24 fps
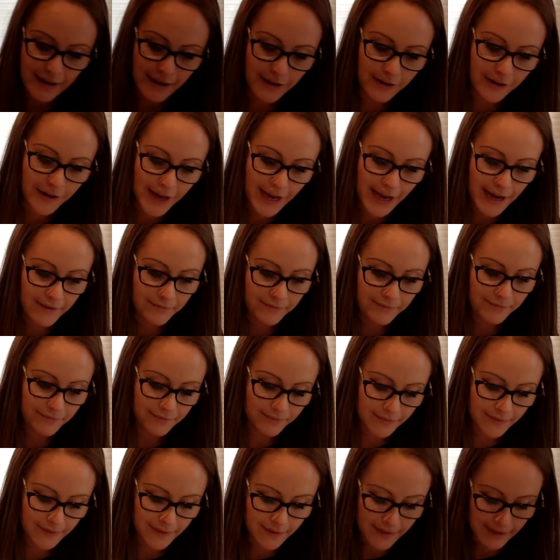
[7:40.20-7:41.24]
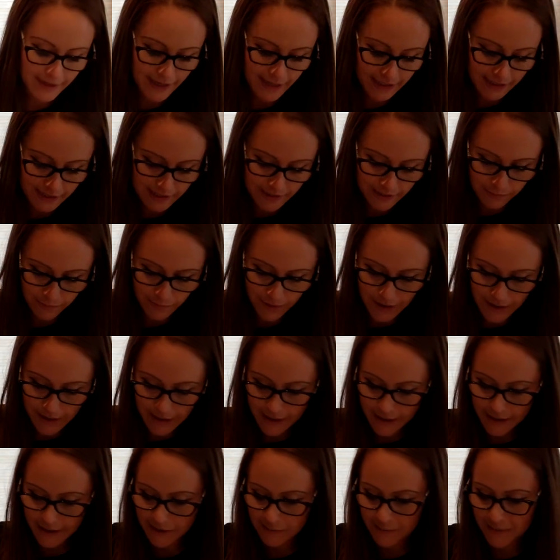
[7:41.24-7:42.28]
Okay. This
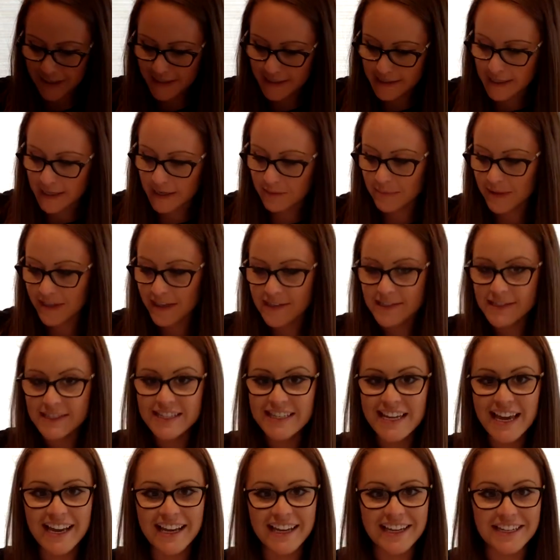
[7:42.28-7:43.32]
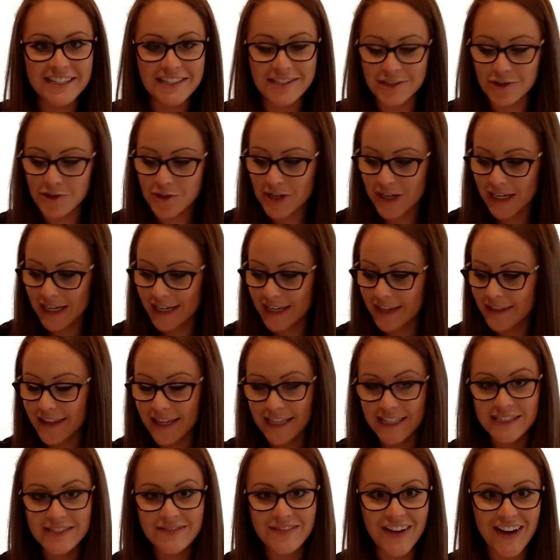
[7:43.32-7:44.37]
one, it might take me a second to draw it.
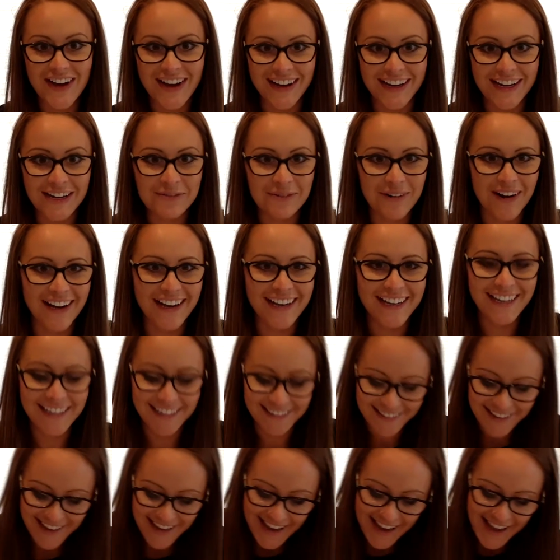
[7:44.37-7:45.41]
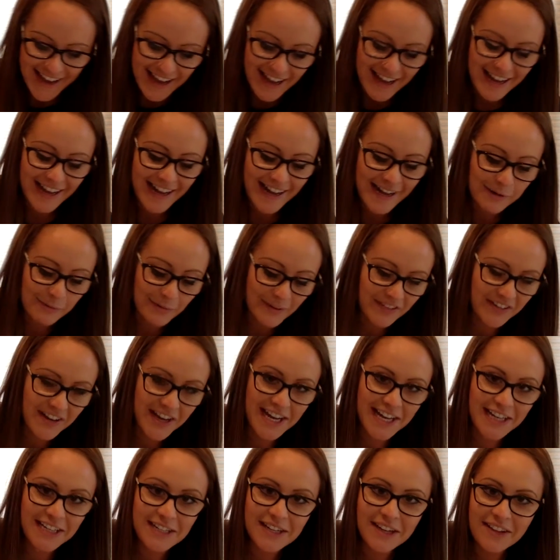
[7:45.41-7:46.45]
That's fine, right? We've
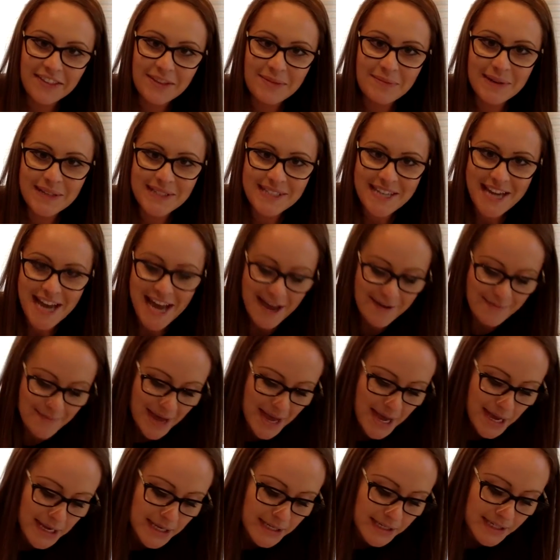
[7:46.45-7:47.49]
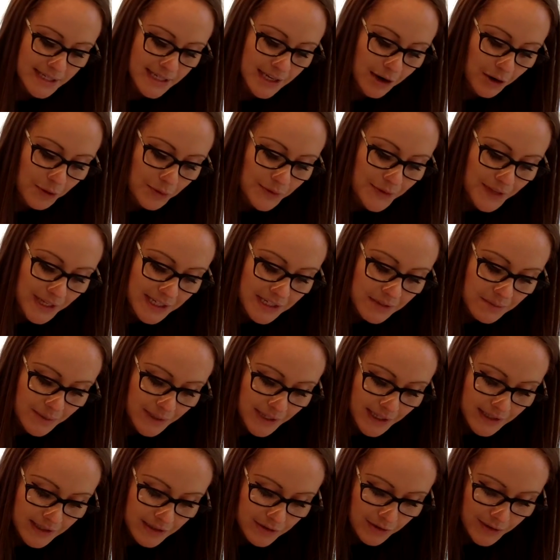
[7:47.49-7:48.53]
got nothing but time. So this one
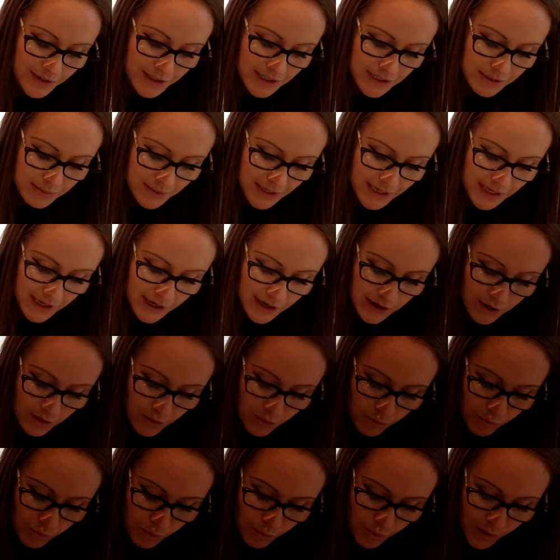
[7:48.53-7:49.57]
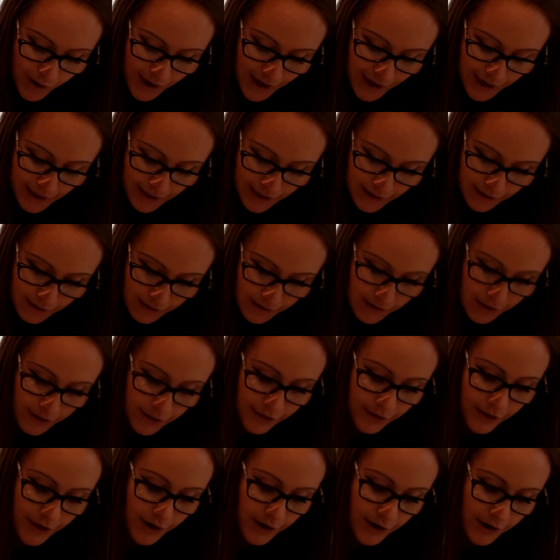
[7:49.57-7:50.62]
is going to be
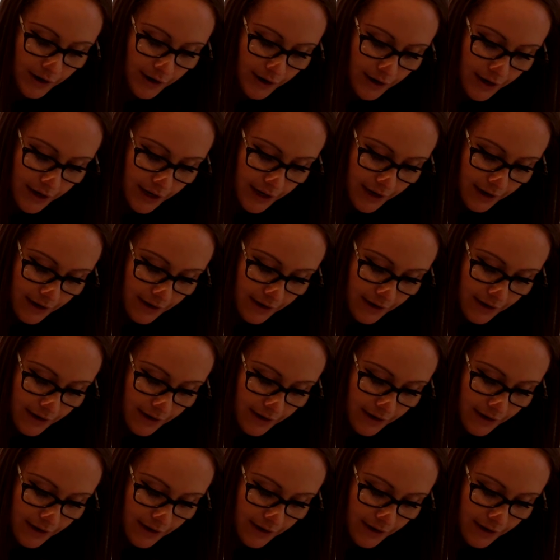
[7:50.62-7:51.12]
1/3.